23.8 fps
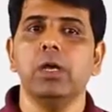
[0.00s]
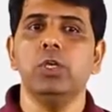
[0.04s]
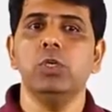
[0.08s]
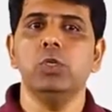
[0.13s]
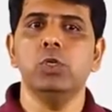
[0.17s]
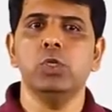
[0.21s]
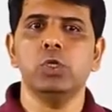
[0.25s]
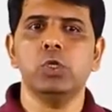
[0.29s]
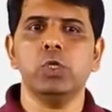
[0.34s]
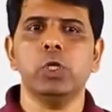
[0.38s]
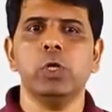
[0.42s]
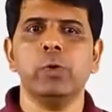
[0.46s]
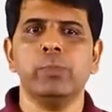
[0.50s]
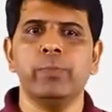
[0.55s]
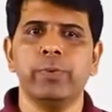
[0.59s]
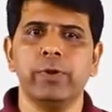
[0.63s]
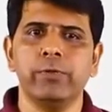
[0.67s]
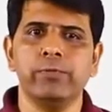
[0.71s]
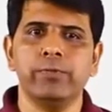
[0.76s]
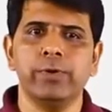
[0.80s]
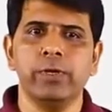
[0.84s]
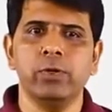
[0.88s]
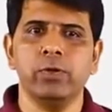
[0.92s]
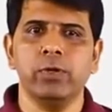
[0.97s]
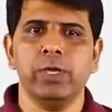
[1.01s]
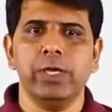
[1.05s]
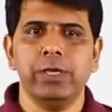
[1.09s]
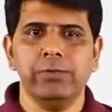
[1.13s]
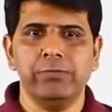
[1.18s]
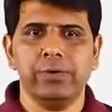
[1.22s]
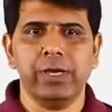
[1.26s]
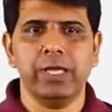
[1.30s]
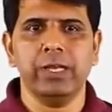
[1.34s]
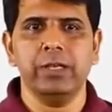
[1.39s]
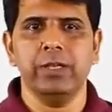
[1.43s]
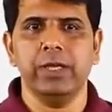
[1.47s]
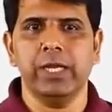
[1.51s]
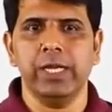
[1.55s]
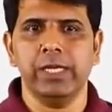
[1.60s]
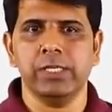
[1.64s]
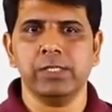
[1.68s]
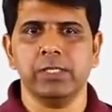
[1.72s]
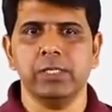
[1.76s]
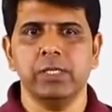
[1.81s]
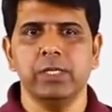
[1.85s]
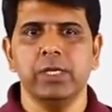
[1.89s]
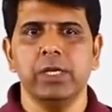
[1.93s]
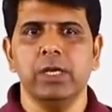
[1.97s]
you should prefer to
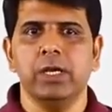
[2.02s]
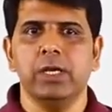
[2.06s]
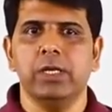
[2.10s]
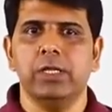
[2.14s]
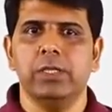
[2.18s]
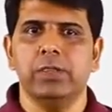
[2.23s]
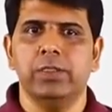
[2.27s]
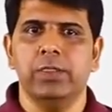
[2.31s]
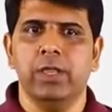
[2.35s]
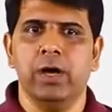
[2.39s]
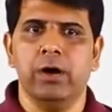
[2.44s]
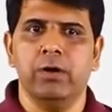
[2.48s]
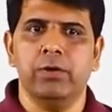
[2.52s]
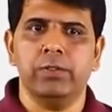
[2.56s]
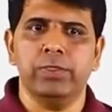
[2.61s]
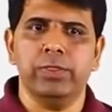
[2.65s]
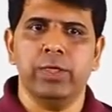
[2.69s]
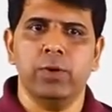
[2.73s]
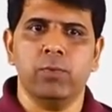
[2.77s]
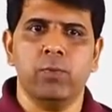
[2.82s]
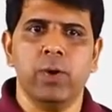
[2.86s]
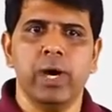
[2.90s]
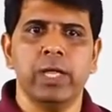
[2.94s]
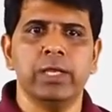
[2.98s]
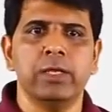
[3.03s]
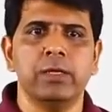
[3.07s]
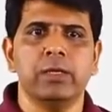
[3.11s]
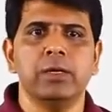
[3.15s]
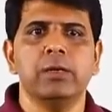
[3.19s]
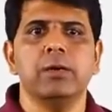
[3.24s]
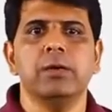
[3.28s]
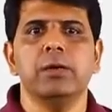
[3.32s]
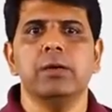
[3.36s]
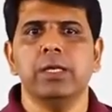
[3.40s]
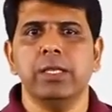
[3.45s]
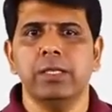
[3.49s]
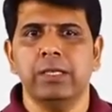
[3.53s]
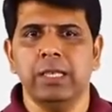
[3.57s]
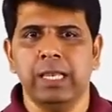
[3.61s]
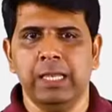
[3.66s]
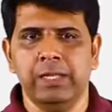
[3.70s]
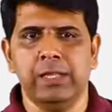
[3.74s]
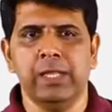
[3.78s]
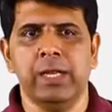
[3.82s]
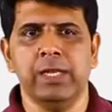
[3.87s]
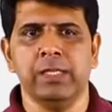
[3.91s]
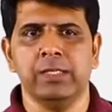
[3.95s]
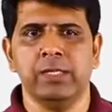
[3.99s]
evaluate now the one
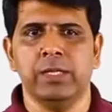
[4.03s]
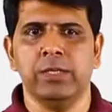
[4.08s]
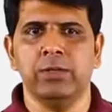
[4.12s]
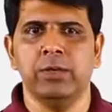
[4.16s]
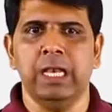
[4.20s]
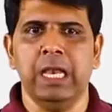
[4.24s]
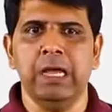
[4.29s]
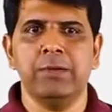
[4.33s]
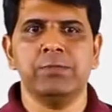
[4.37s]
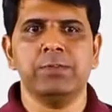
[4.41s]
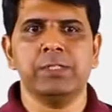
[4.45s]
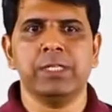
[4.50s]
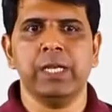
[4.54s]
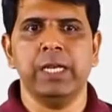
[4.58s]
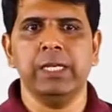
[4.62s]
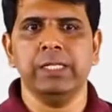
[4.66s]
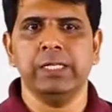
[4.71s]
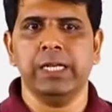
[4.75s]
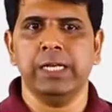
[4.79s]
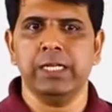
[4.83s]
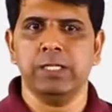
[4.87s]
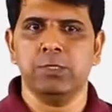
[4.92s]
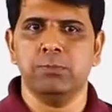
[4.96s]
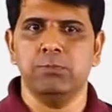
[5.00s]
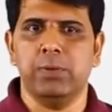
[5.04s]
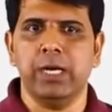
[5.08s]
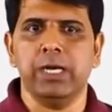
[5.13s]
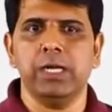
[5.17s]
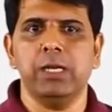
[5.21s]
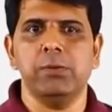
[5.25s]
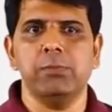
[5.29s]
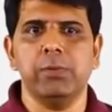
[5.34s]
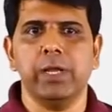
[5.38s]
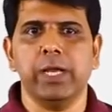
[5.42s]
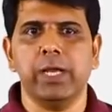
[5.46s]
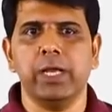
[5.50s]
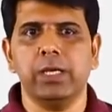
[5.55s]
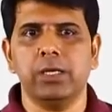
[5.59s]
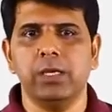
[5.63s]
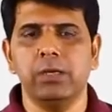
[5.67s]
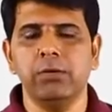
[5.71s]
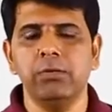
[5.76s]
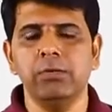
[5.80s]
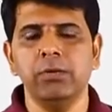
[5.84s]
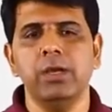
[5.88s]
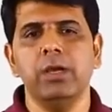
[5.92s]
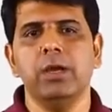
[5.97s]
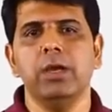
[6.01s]
that is on your left side, that is
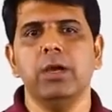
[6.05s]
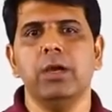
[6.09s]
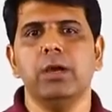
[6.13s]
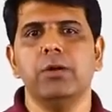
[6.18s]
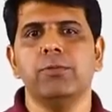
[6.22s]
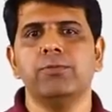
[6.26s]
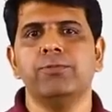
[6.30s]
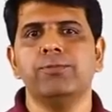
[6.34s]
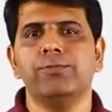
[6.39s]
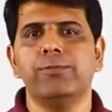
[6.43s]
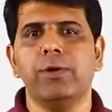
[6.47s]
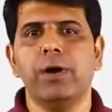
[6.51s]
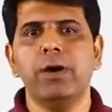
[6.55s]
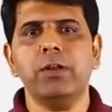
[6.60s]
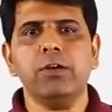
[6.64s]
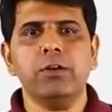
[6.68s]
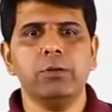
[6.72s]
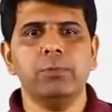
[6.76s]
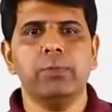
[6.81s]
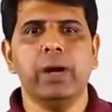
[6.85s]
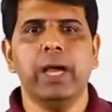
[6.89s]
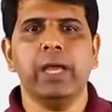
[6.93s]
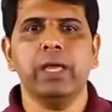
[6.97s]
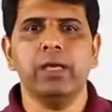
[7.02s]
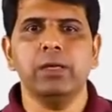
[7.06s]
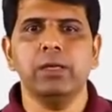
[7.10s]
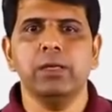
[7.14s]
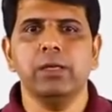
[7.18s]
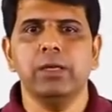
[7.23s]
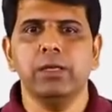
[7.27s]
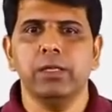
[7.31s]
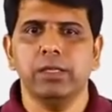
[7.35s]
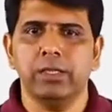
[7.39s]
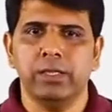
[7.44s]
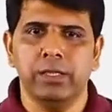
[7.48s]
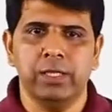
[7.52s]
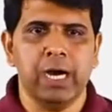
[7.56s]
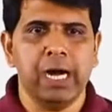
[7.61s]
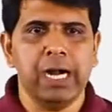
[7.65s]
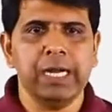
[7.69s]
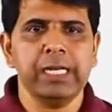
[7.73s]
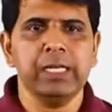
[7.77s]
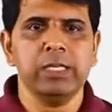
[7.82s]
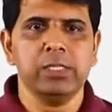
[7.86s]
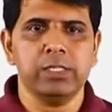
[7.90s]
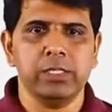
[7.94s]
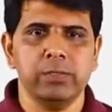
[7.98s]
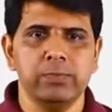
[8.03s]
multiplicative, followed by the
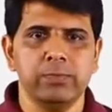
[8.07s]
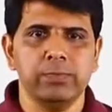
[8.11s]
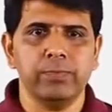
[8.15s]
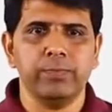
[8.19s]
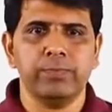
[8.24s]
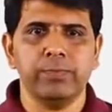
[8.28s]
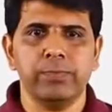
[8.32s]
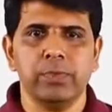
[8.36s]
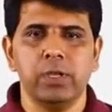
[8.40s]
additive.